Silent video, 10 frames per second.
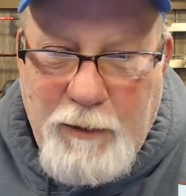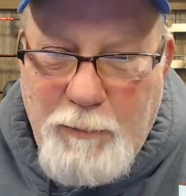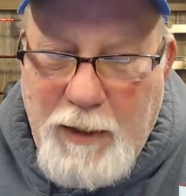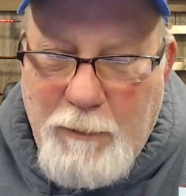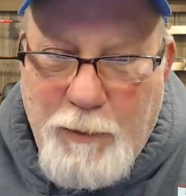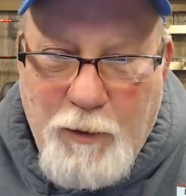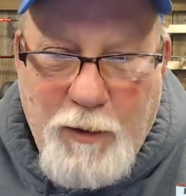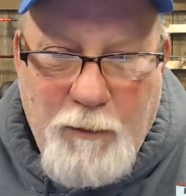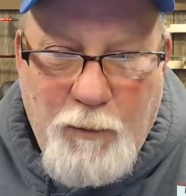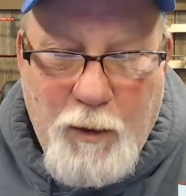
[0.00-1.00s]
to be a part
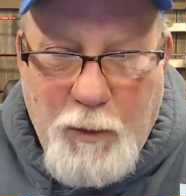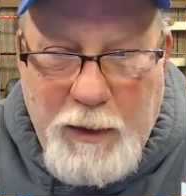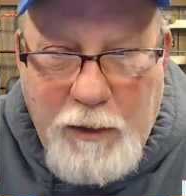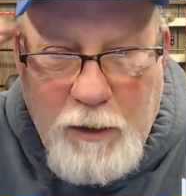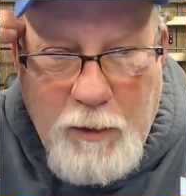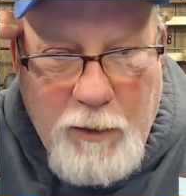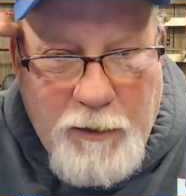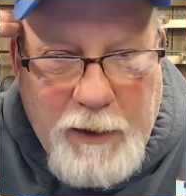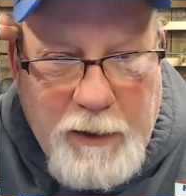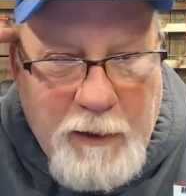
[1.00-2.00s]
of what we do.
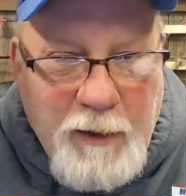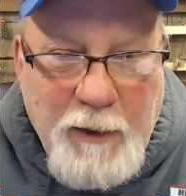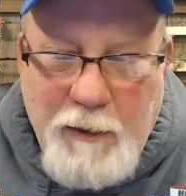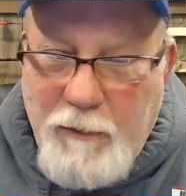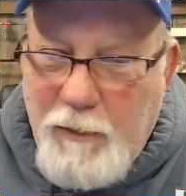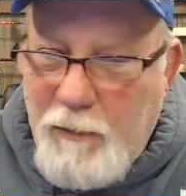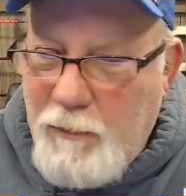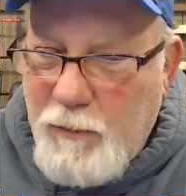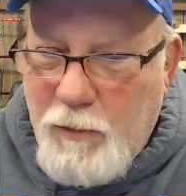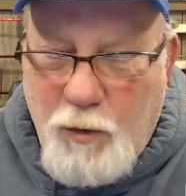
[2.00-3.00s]
And
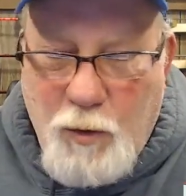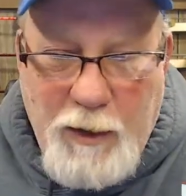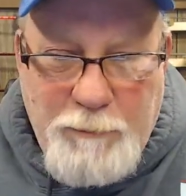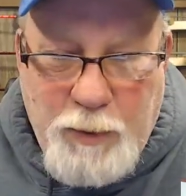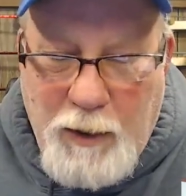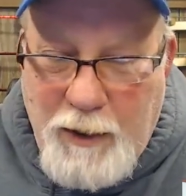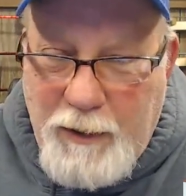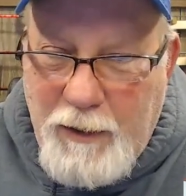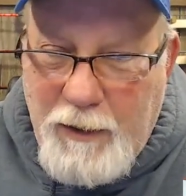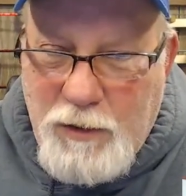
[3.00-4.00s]
great
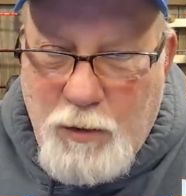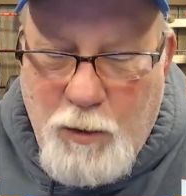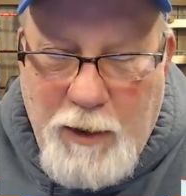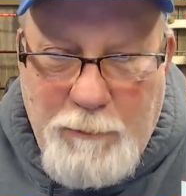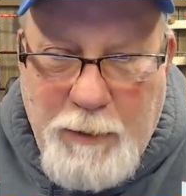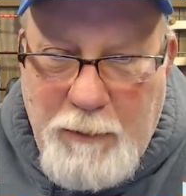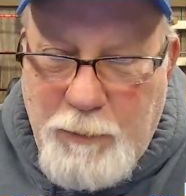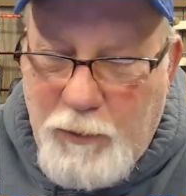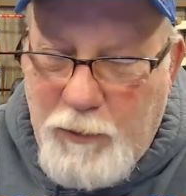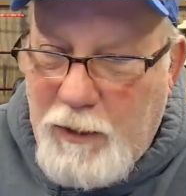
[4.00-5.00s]
products, great
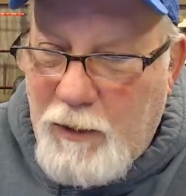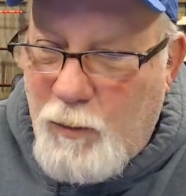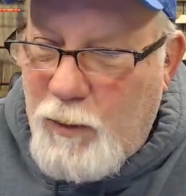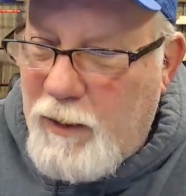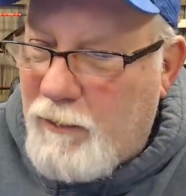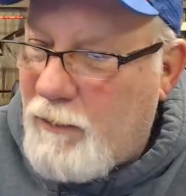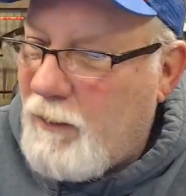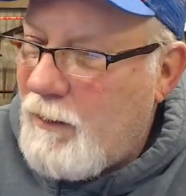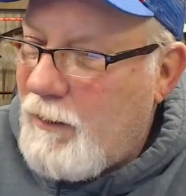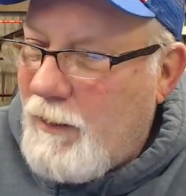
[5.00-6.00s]
people to deal with.
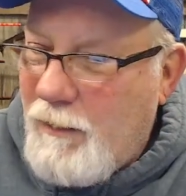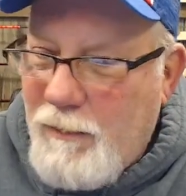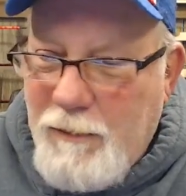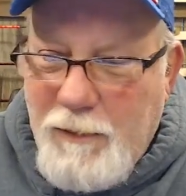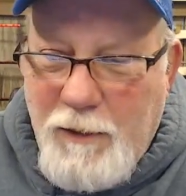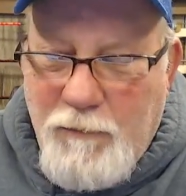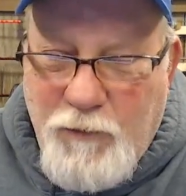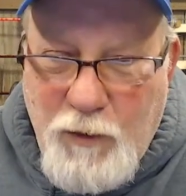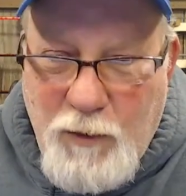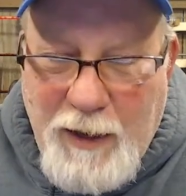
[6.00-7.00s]
If
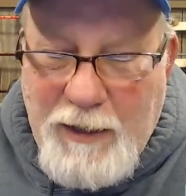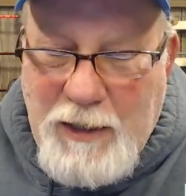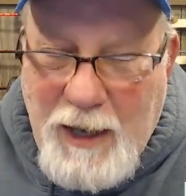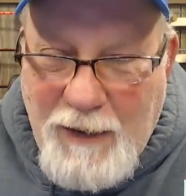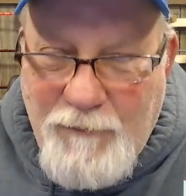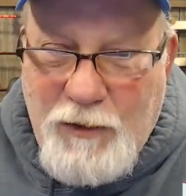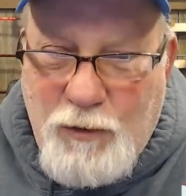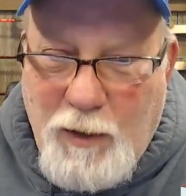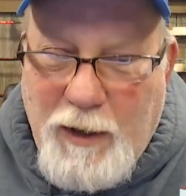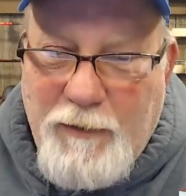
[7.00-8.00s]
you guys haven't
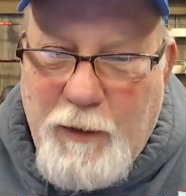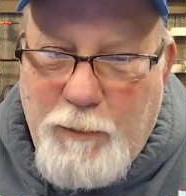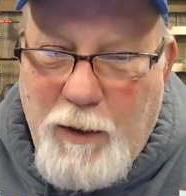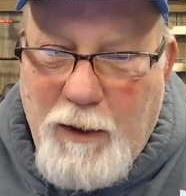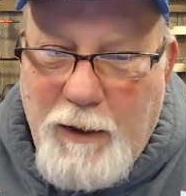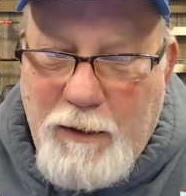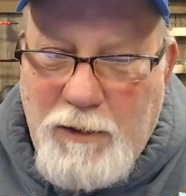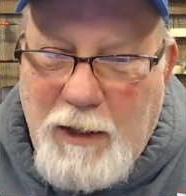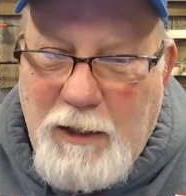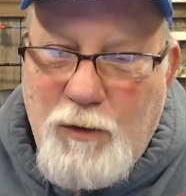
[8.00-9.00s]
tried their products
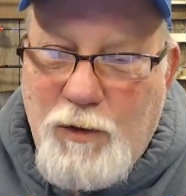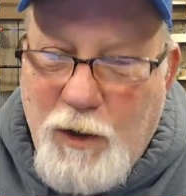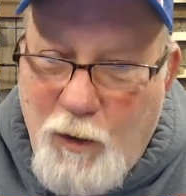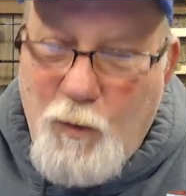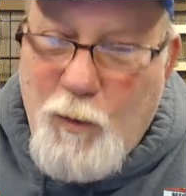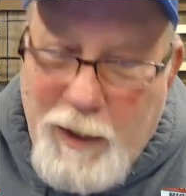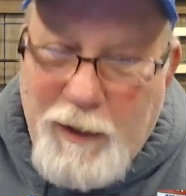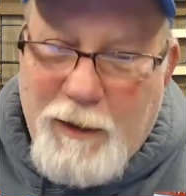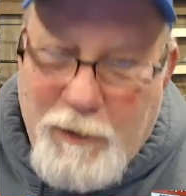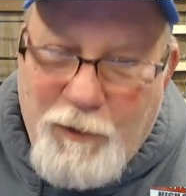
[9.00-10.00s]
and you don't win
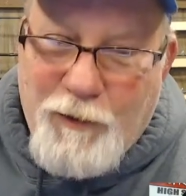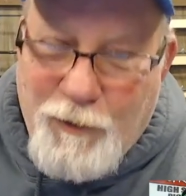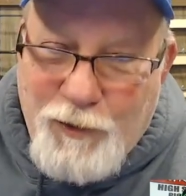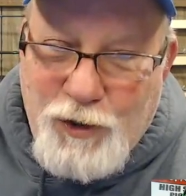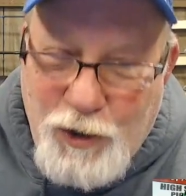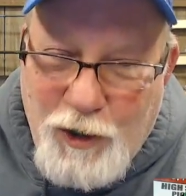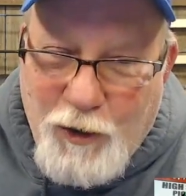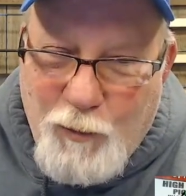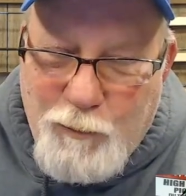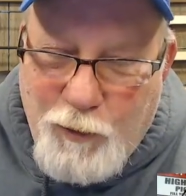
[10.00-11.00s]
it on our
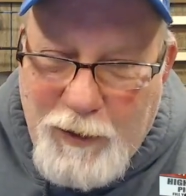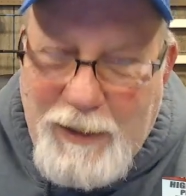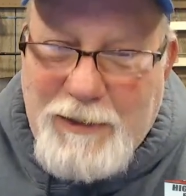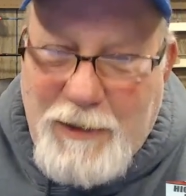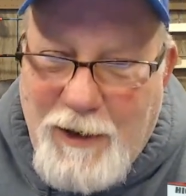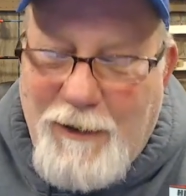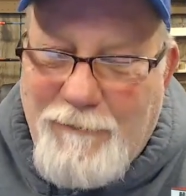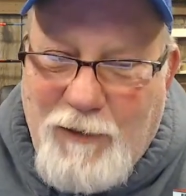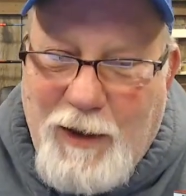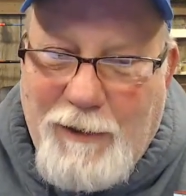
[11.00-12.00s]
show, please
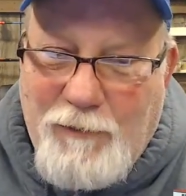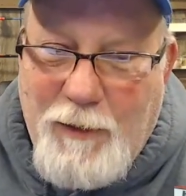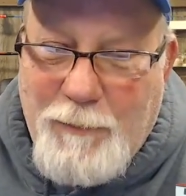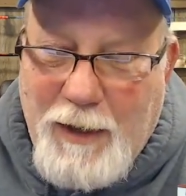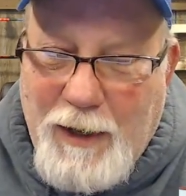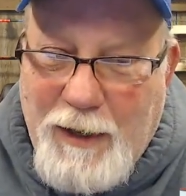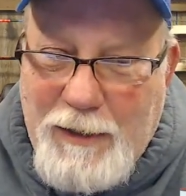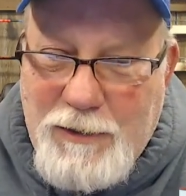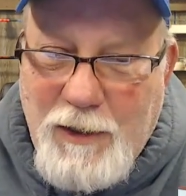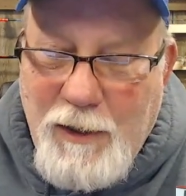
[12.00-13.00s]
contact them
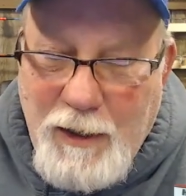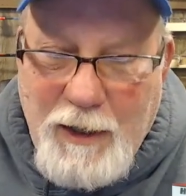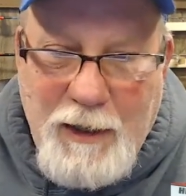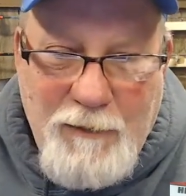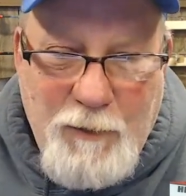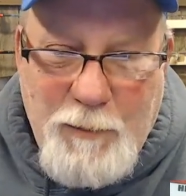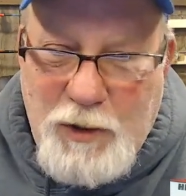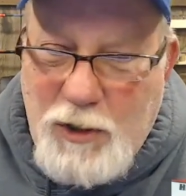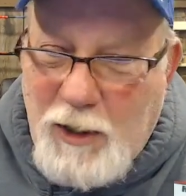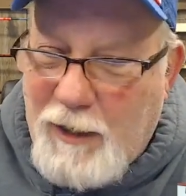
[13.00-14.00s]
guys and give them a
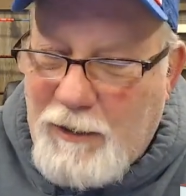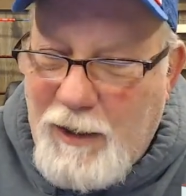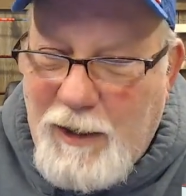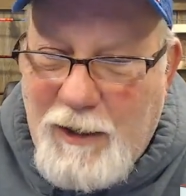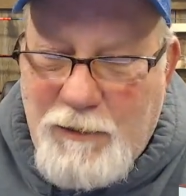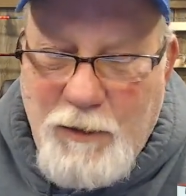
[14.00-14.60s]
shot. They got